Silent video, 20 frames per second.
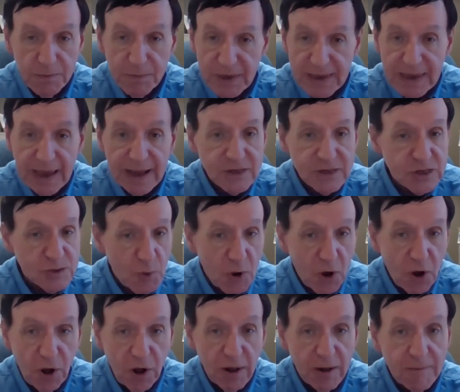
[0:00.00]
big and
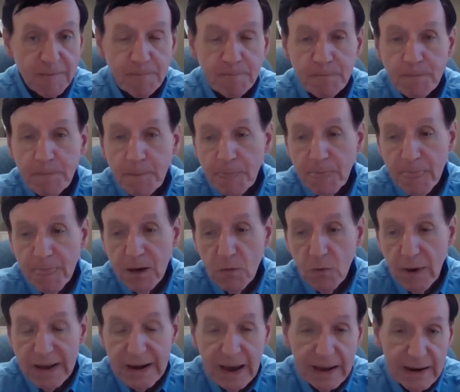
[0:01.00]
small, that
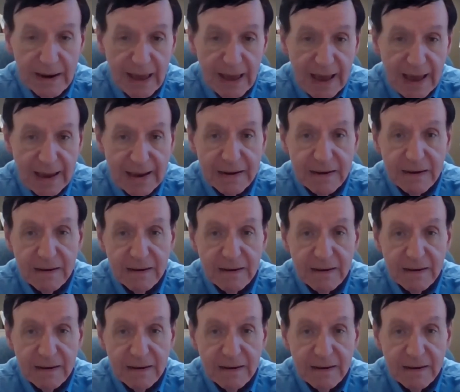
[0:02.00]
went online